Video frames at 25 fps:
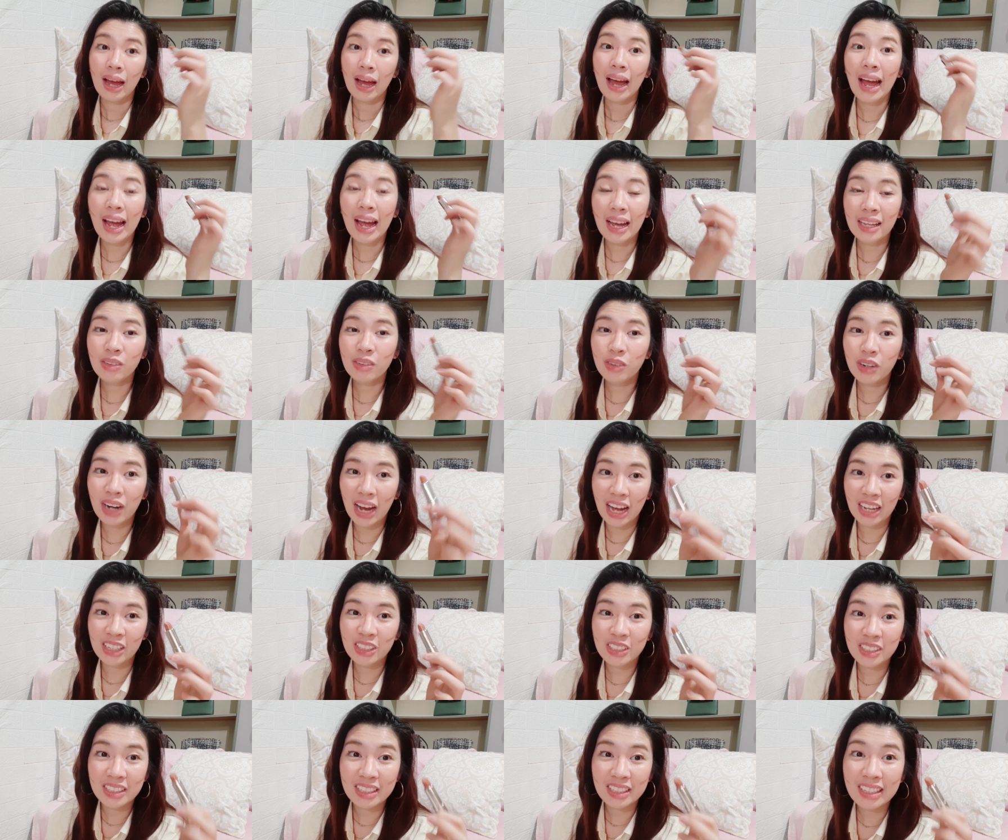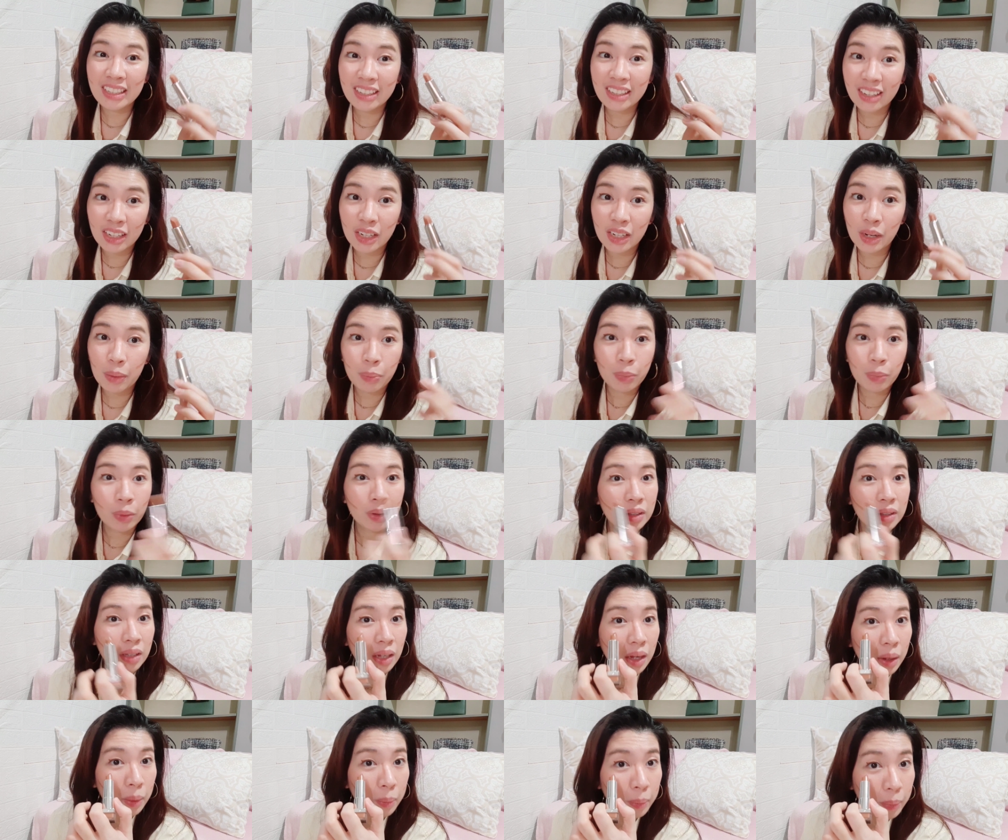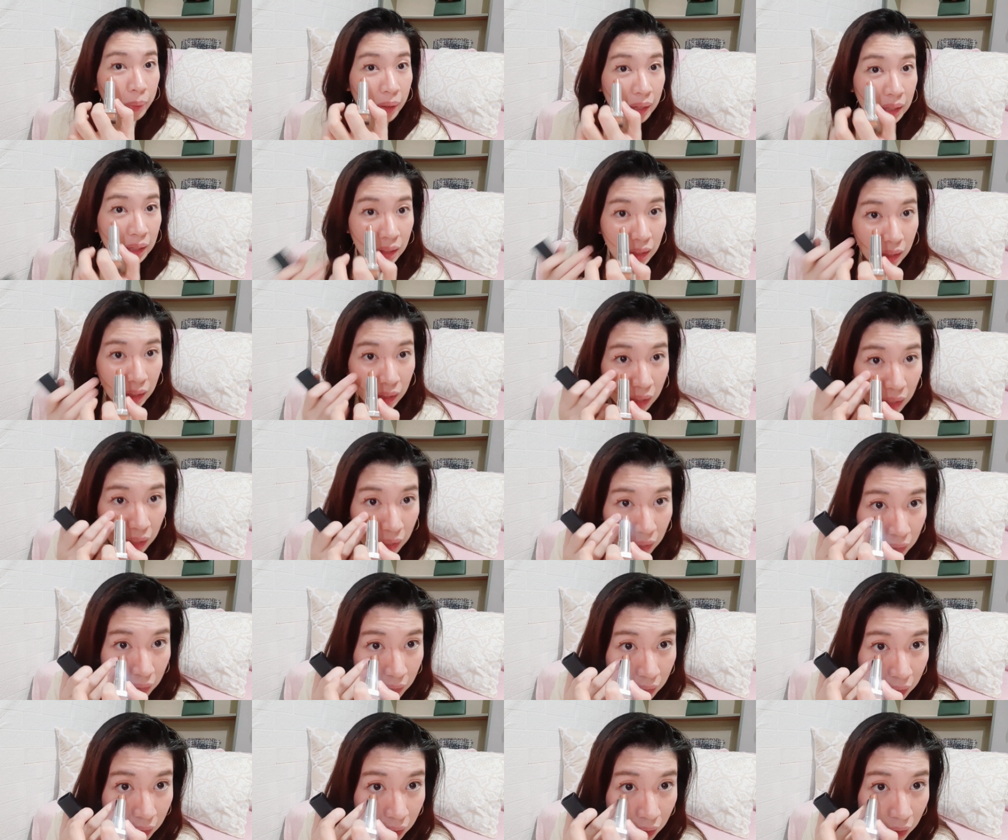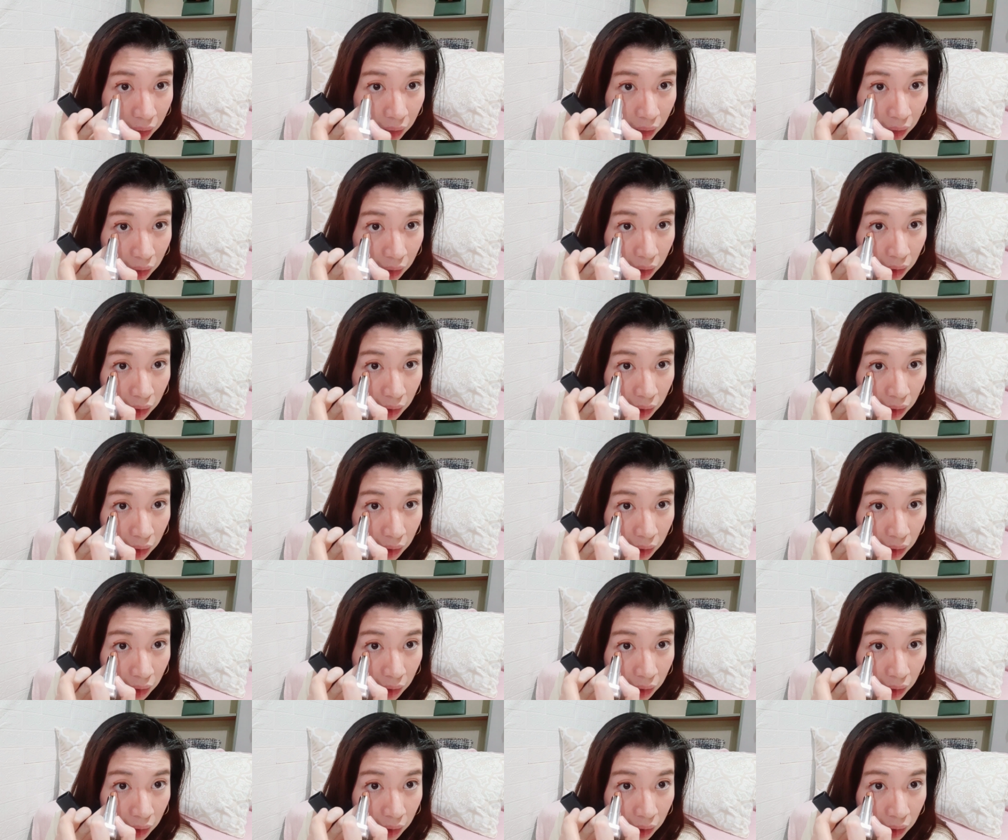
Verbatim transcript: And we're actually going to put a bit here.